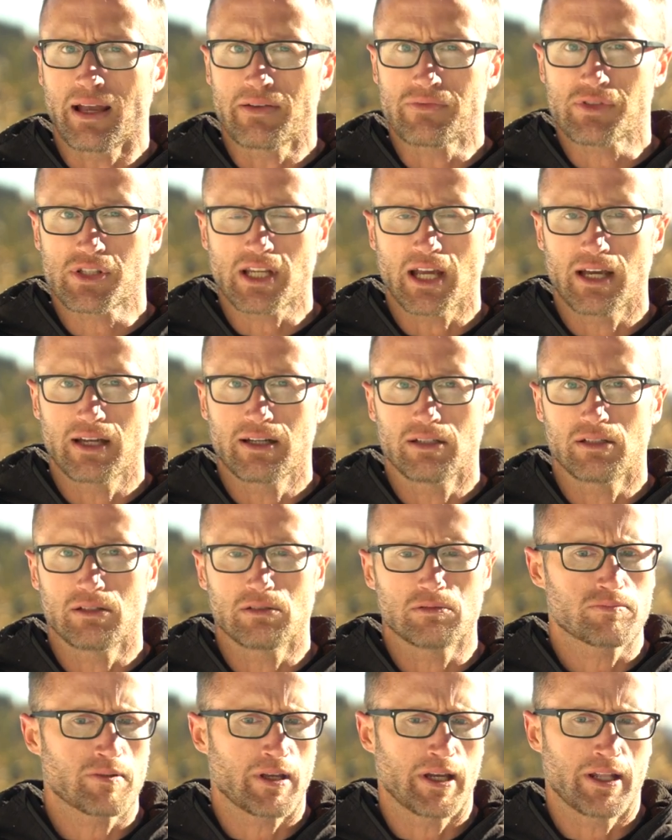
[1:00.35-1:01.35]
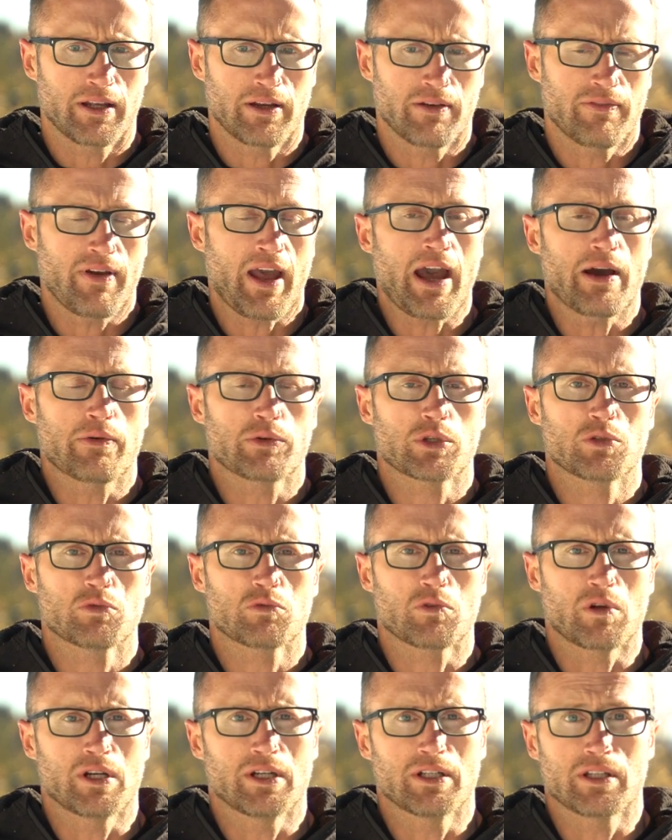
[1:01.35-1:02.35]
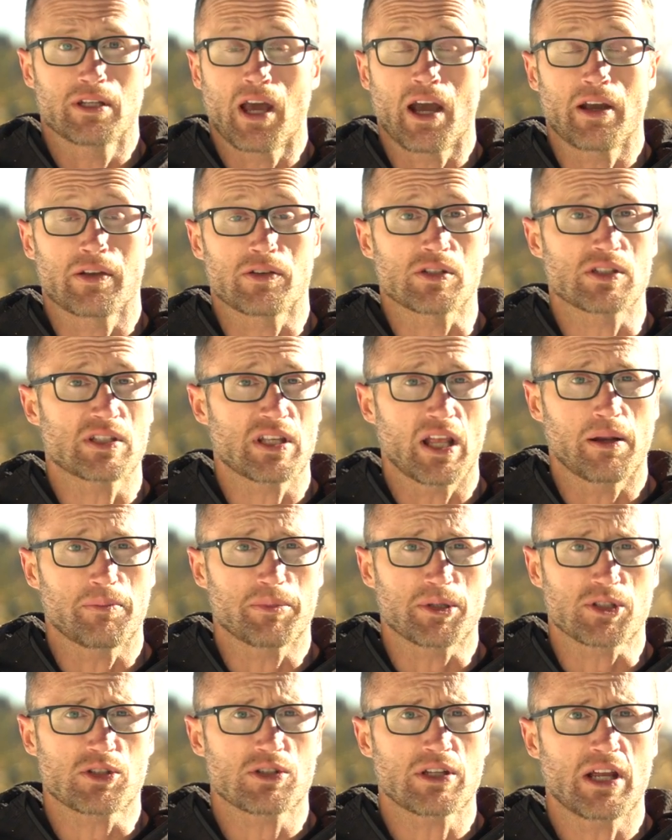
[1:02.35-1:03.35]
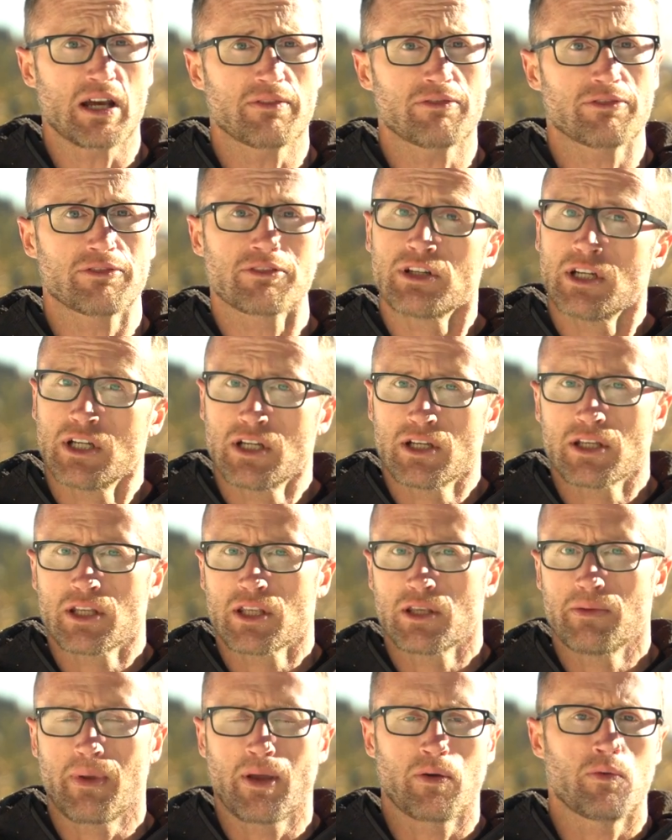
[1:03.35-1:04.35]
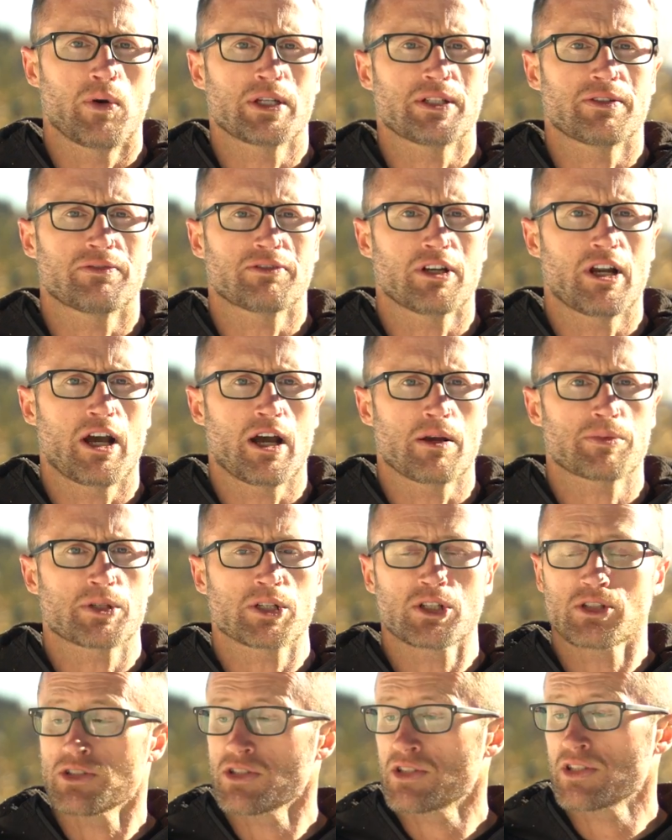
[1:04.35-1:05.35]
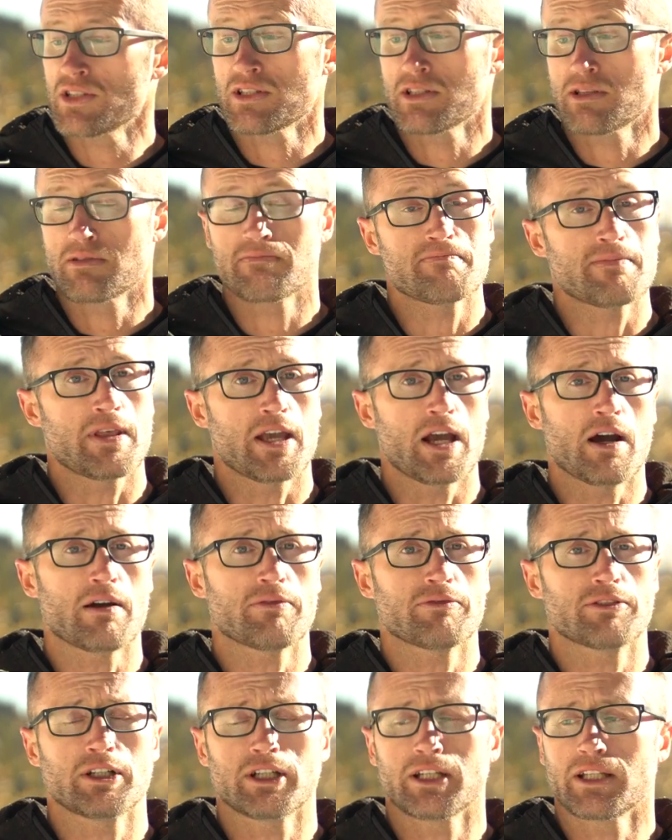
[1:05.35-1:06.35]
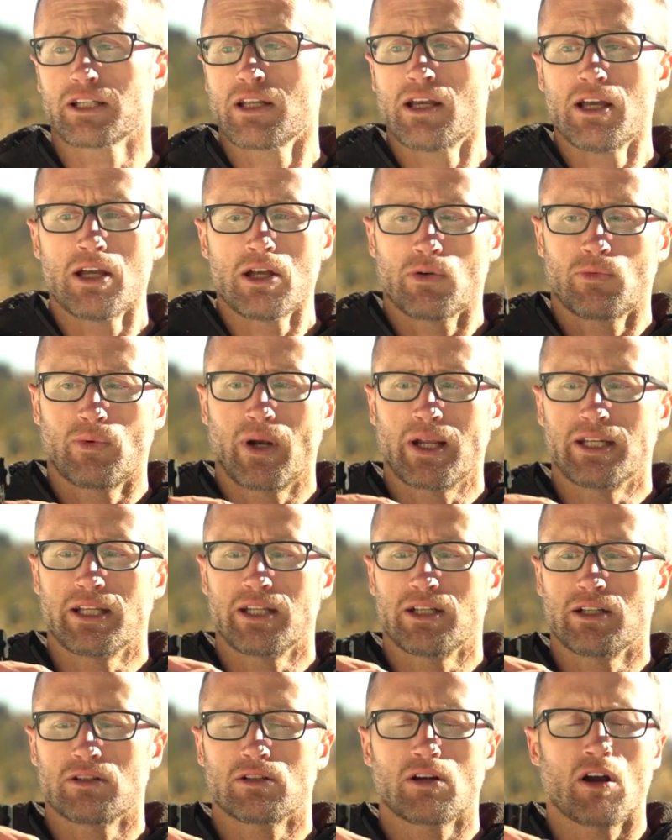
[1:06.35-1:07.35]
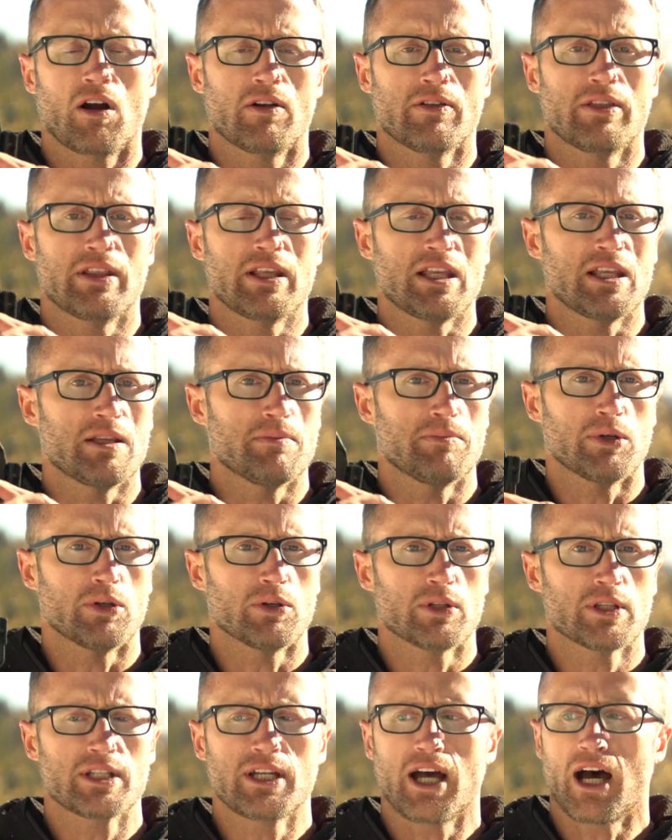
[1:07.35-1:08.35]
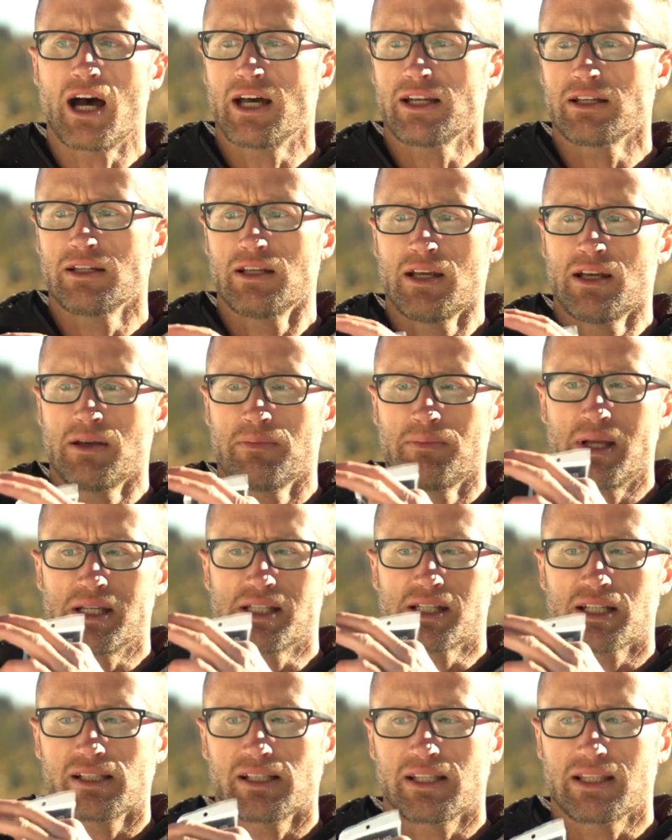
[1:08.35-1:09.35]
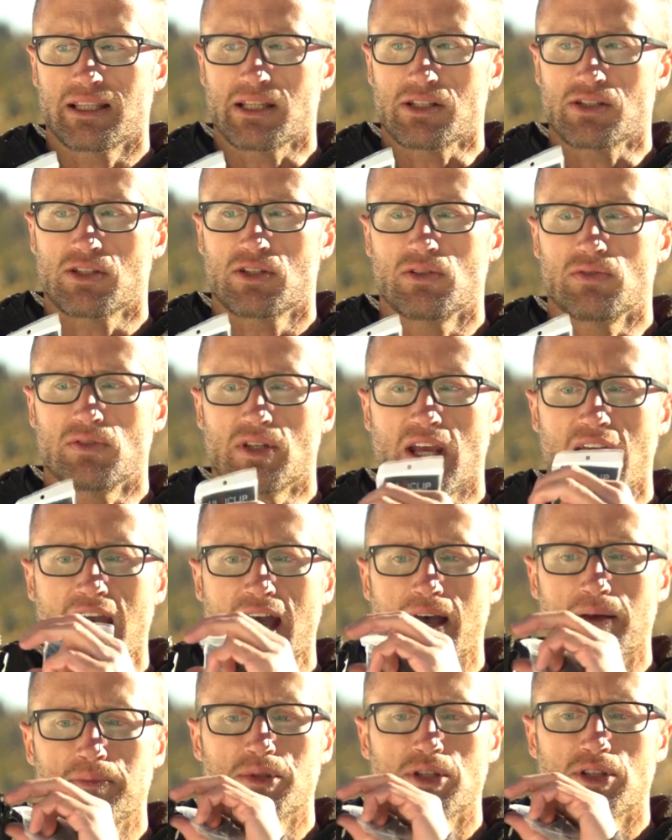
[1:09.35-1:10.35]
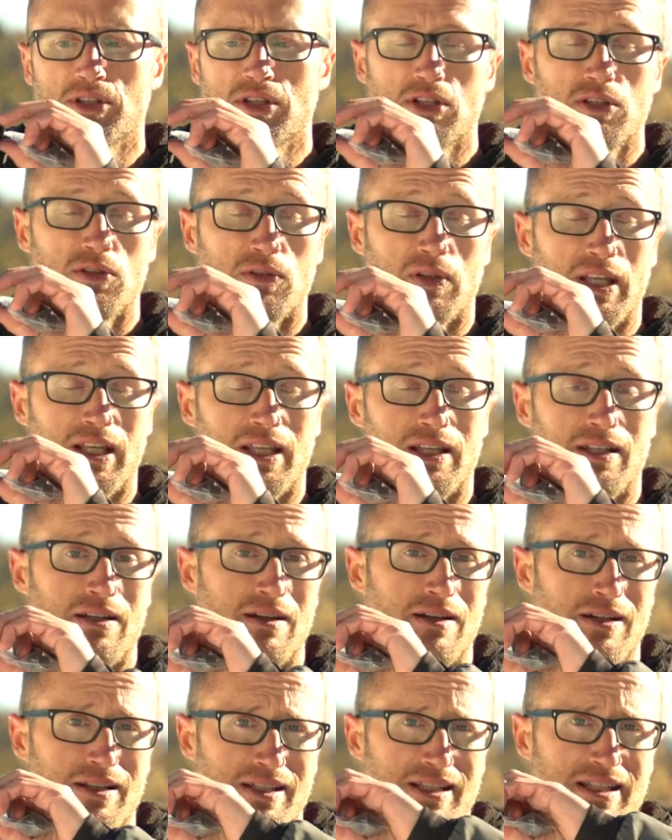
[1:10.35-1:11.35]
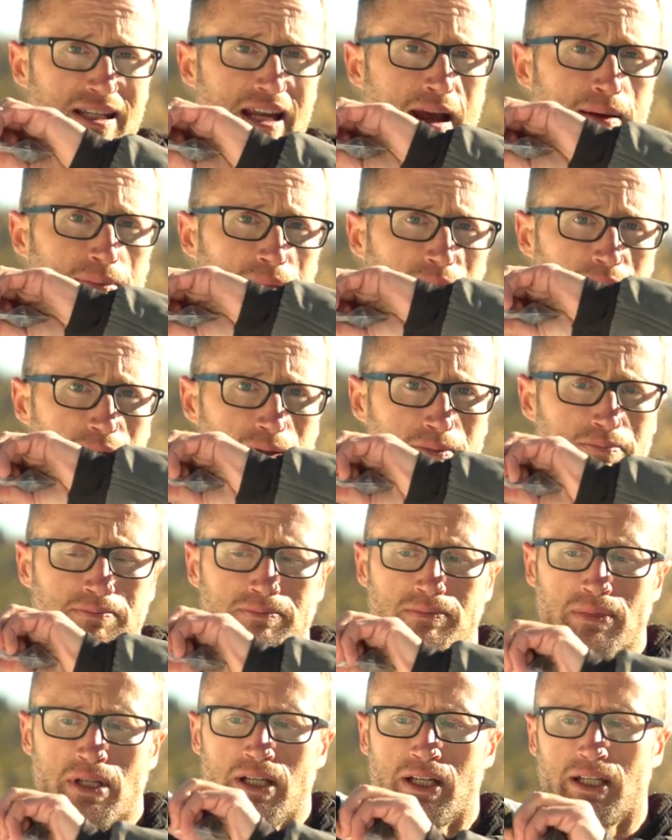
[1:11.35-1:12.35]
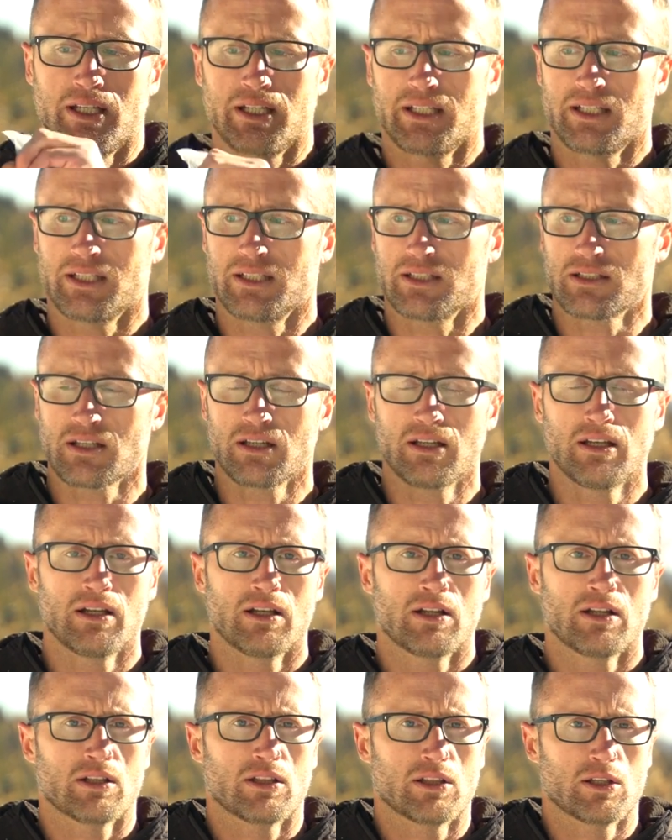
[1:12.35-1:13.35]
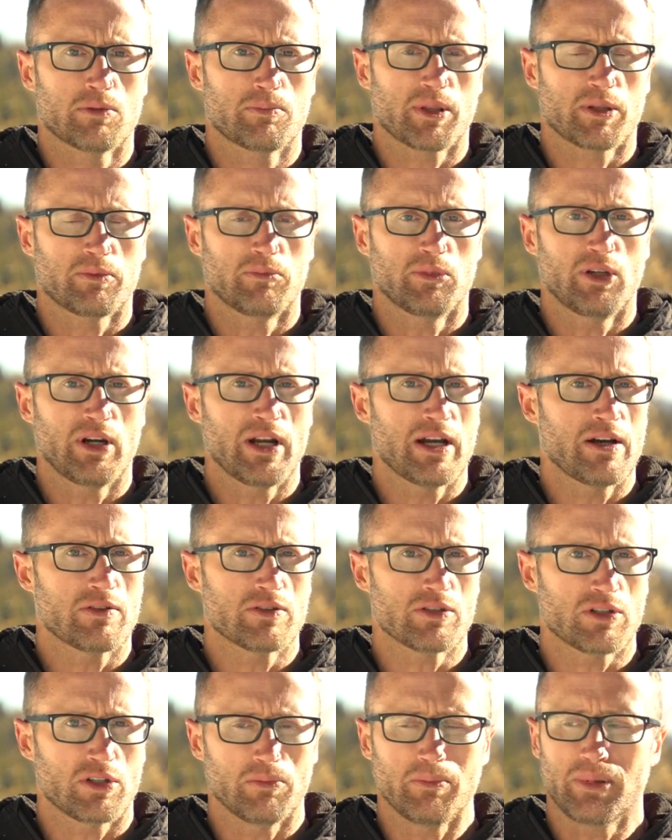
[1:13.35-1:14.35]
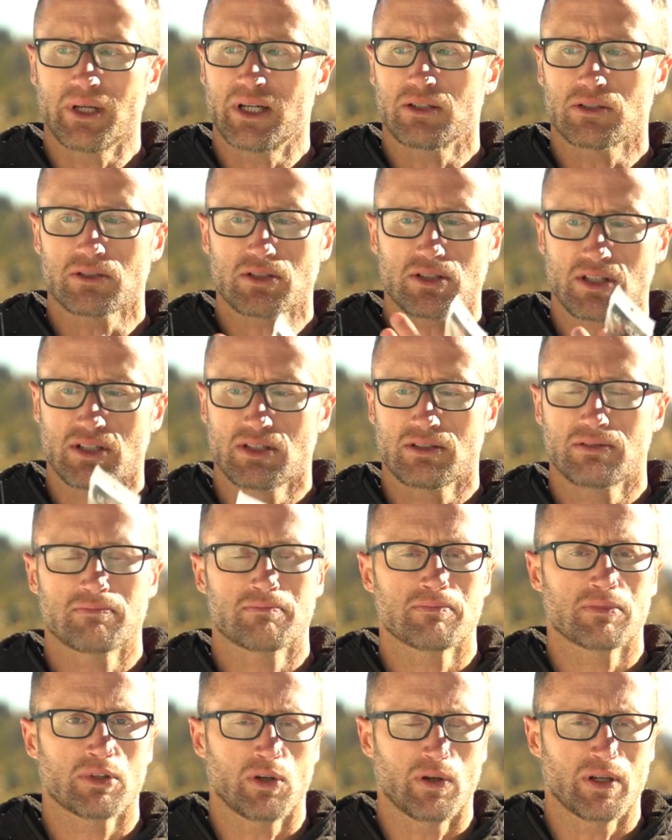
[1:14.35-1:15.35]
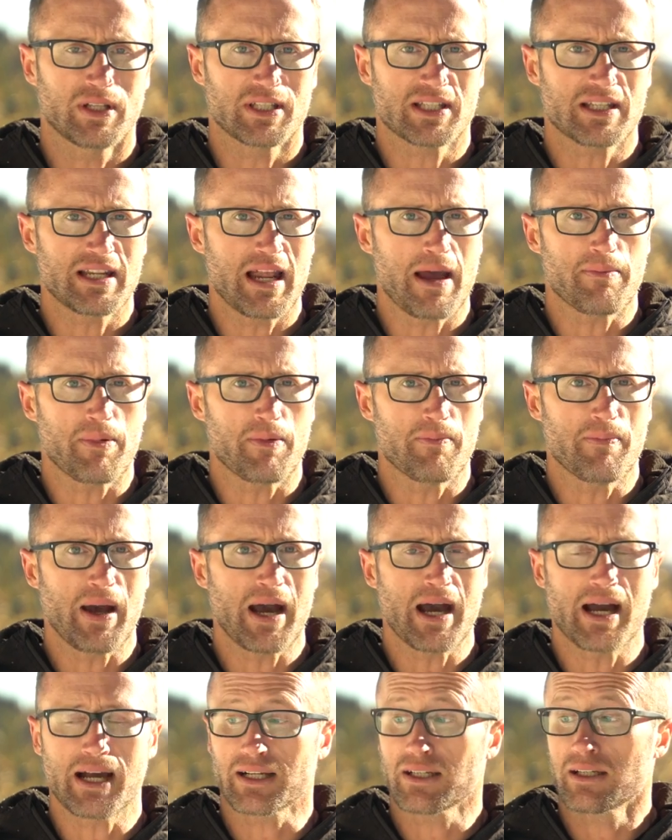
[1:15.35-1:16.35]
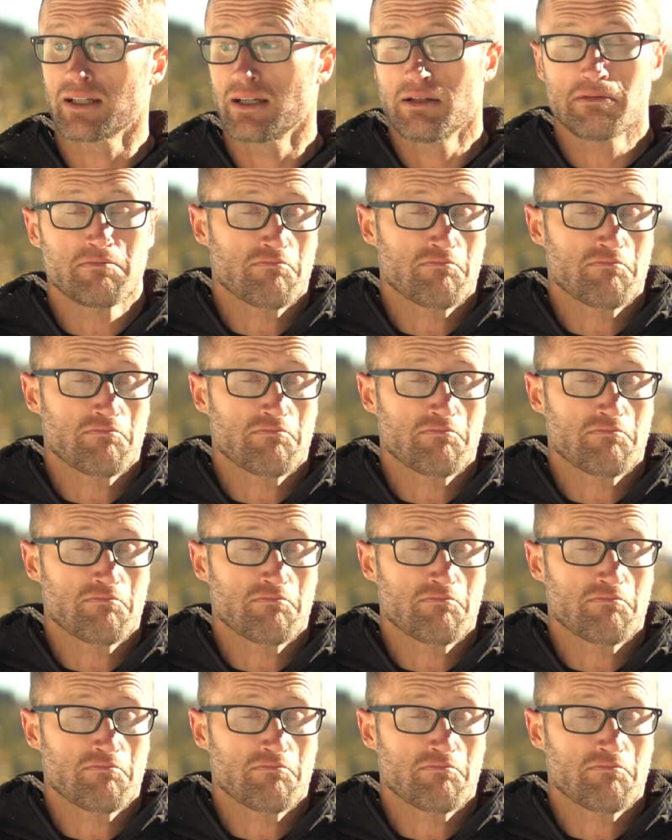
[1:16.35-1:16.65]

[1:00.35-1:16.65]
lifestyle, kind of how you run, how you set up your stuff, you may want different options. They offer it. Right here are the pull the dot. Basically these two tabs, you can unsnap them and loop them around your belt. Go ahead, snap them back.